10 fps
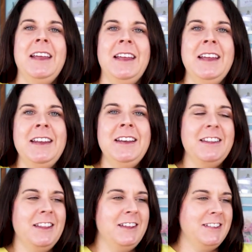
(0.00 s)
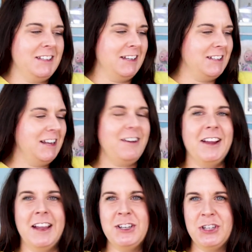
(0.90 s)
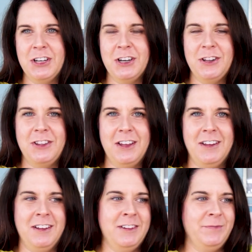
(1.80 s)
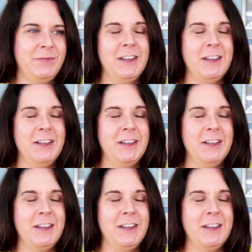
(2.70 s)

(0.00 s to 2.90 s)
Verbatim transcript: in this interrogation, the,